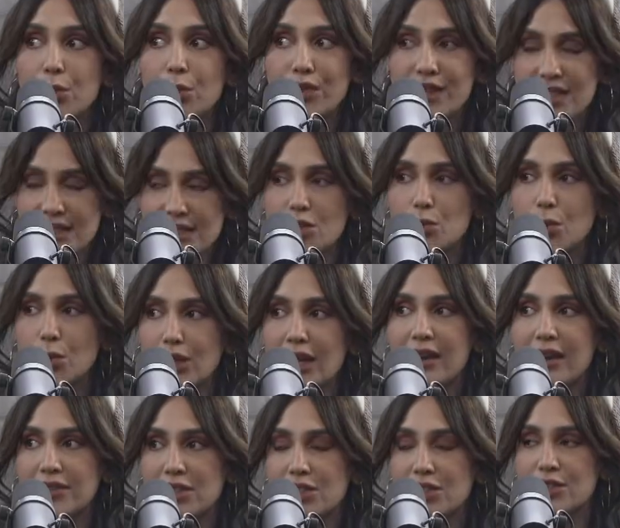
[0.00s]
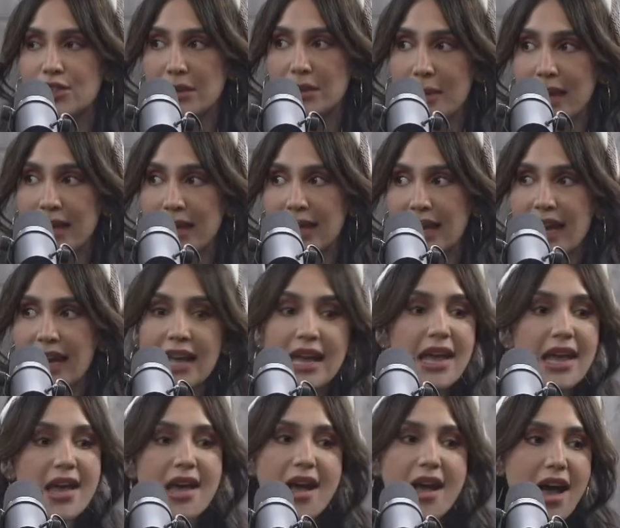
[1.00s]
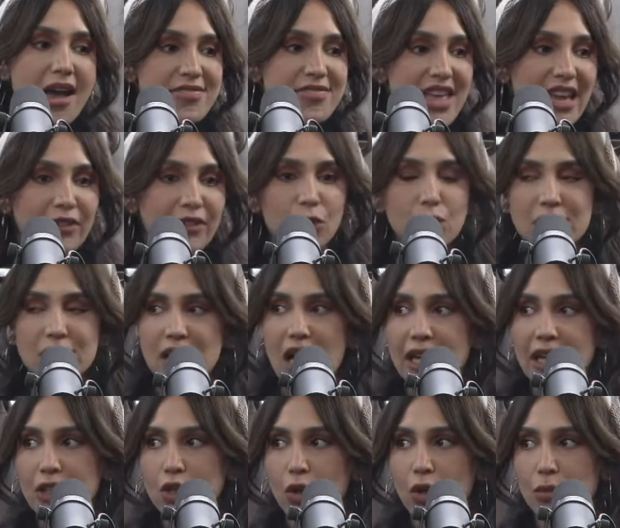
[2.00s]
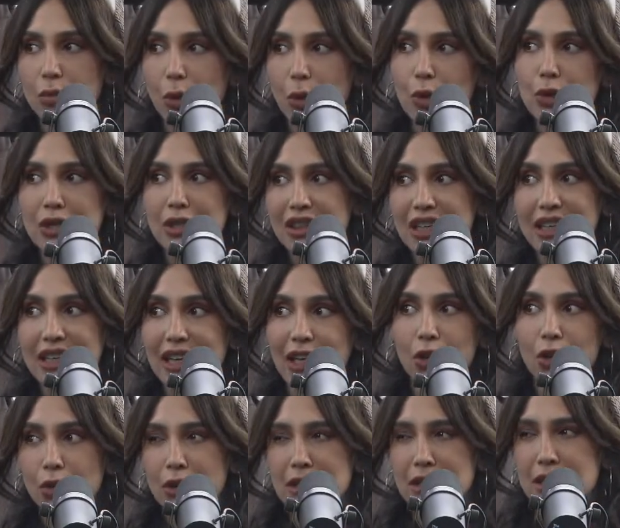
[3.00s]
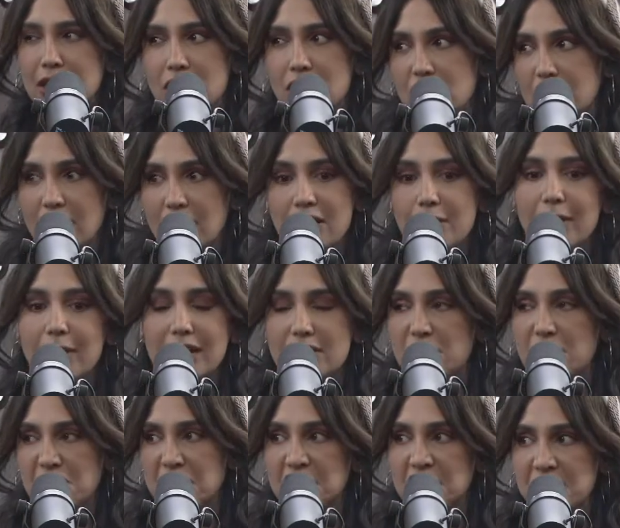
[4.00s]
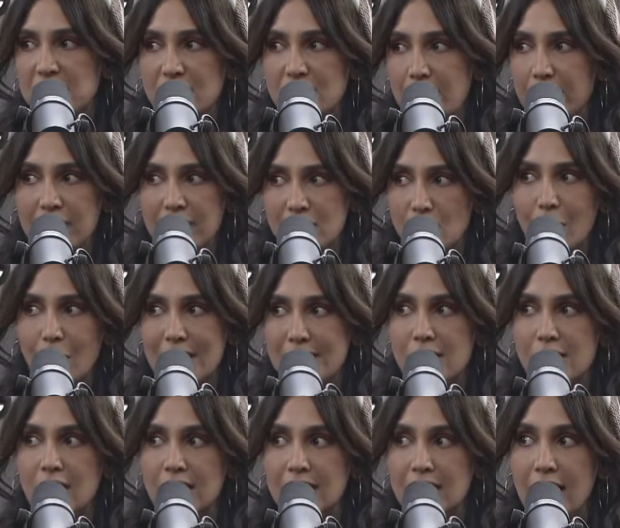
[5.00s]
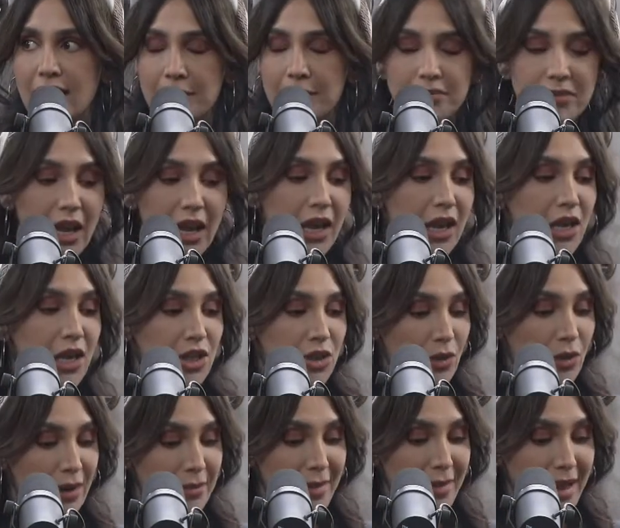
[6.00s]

board. This is what you have to do to make it. And they've all signed on board thinking, oh, this is just going to be something to waste our time. So I